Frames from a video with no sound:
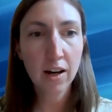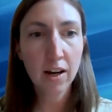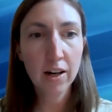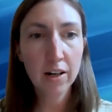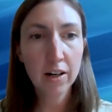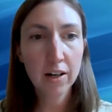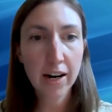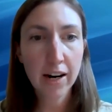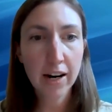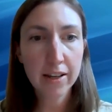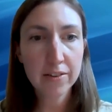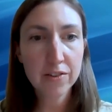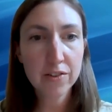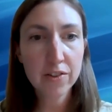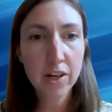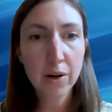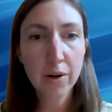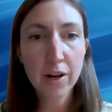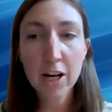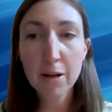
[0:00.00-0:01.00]
All right,
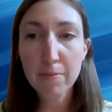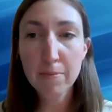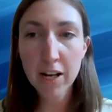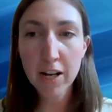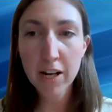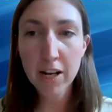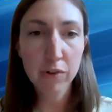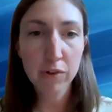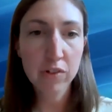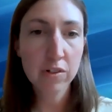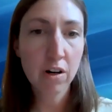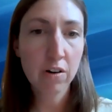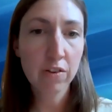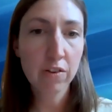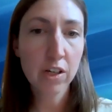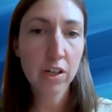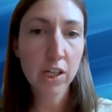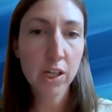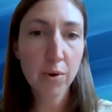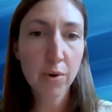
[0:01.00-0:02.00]
so in a minute, we'll start
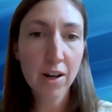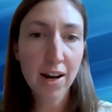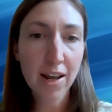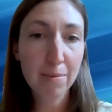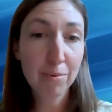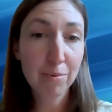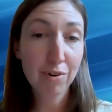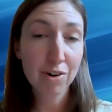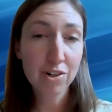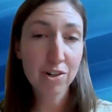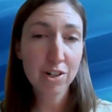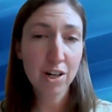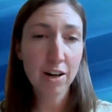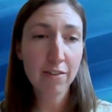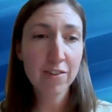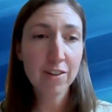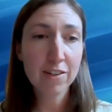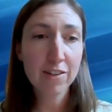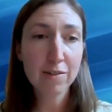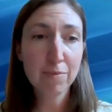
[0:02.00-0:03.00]
the Q&A portion
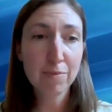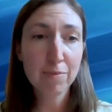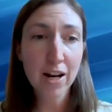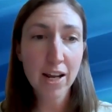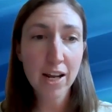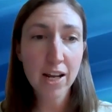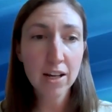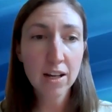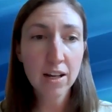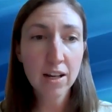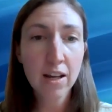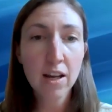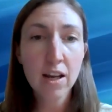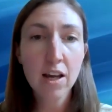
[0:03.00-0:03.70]
of this meeting.